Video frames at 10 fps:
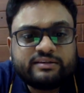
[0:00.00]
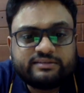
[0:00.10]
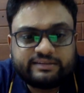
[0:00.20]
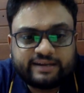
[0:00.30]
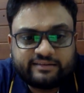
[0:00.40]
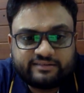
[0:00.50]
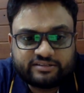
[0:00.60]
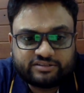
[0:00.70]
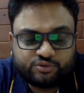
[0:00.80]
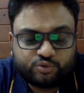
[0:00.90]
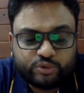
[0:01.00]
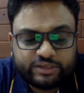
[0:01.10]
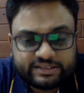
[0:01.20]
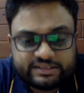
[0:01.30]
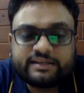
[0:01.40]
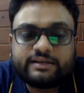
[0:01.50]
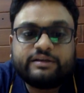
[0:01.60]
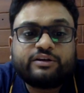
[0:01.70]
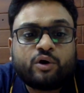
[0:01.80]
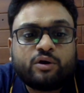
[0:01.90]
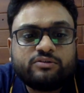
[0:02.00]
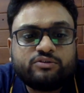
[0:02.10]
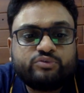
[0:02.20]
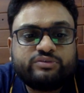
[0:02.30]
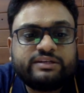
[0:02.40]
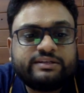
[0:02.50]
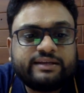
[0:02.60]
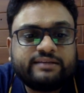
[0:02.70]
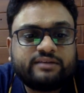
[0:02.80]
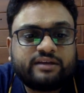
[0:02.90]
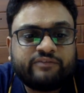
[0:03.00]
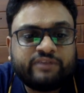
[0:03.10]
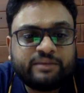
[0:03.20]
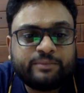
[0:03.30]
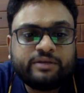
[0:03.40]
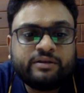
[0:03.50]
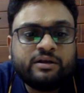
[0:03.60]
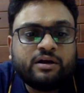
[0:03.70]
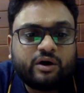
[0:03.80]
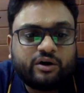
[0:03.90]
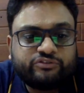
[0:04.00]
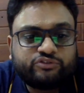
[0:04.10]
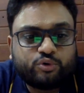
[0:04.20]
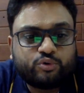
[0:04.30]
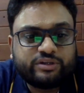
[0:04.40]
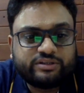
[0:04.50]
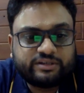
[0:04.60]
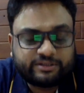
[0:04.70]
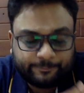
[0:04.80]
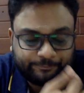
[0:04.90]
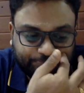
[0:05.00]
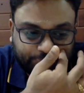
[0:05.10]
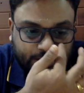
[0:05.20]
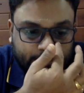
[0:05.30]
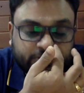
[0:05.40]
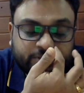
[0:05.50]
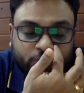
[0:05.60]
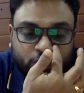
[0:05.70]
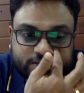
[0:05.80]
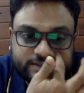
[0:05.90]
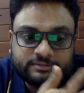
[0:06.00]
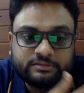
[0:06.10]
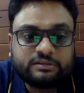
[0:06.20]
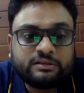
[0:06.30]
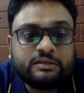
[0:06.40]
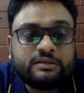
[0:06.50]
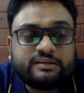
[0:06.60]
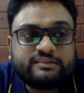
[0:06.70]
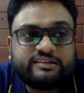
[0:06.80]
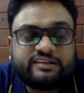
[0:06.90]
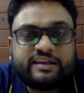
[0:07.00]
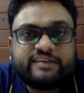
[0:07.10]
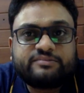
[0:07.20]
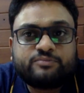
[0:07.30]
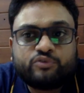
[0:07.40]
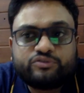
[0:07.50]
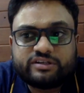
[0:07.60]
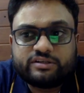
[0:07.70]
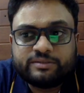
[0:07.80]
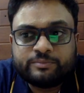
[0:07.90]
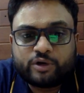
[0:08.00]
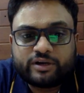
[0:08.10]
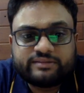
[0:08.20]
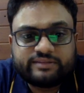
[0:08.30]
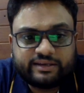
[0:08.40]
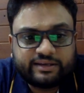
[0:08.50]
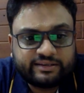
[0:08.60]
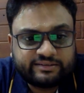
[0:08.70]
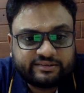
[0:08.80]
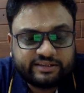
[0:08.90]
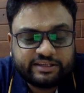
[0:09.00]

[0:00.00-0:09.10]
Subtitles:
the transaction, who initiated it. All those details are available or stored in that, in the blockchain. So the next most important thing is the